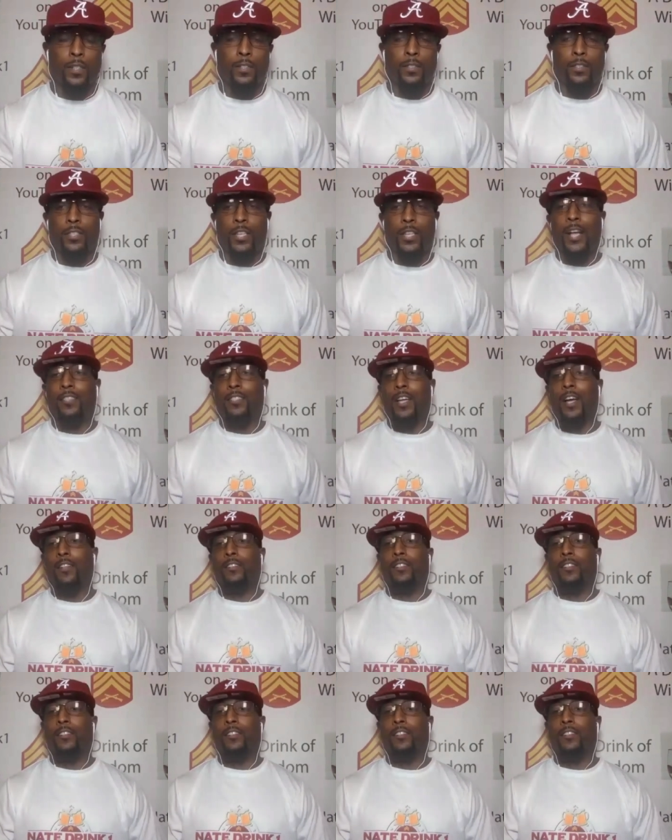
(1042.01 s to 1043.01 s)
Shouts out
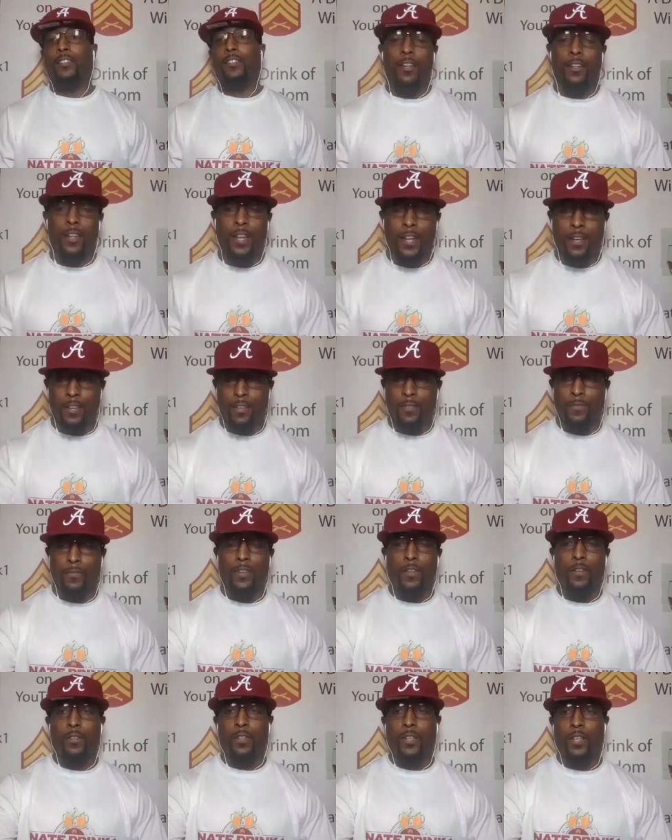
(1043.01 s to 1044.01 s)
to Dayton. I didn't even
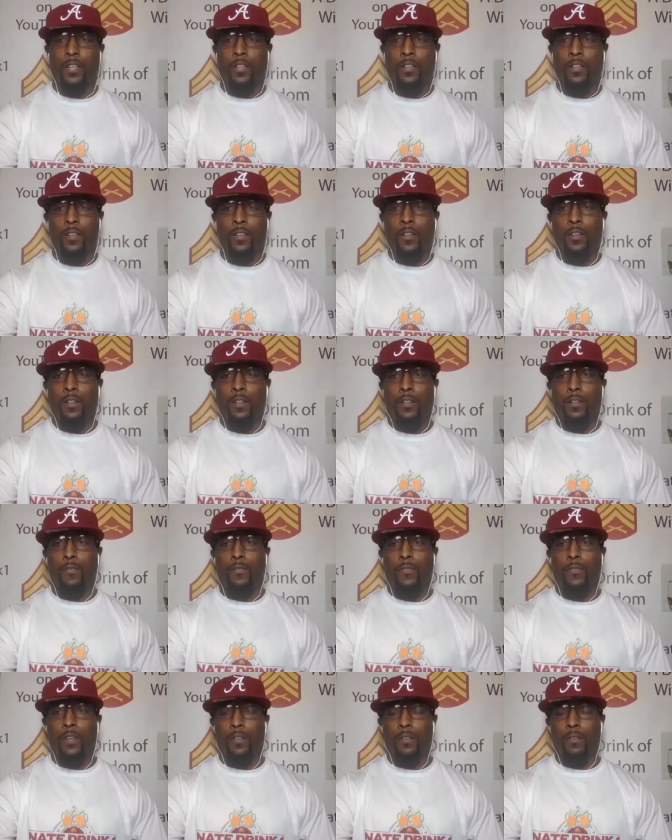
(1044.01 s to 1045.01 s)
know
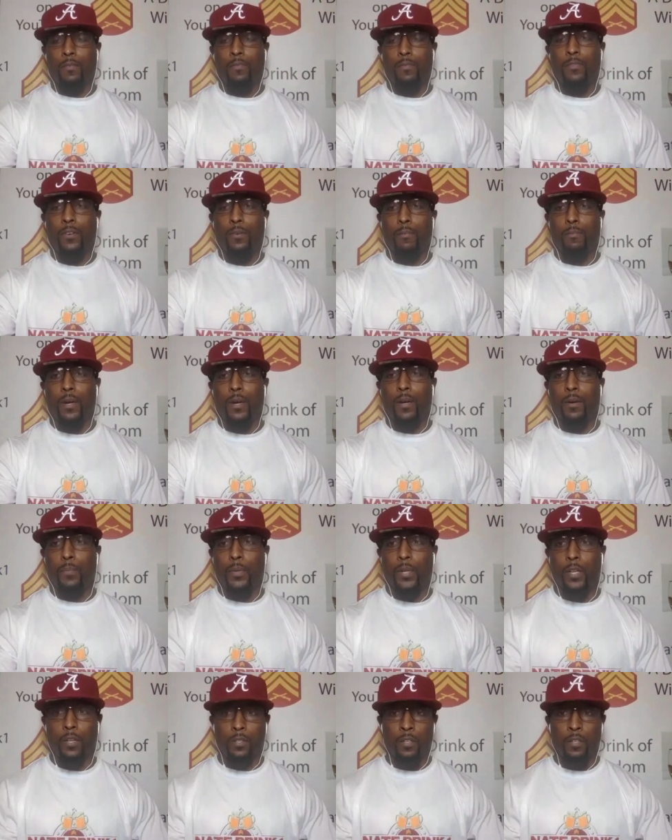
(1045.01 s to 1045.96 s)
they football player.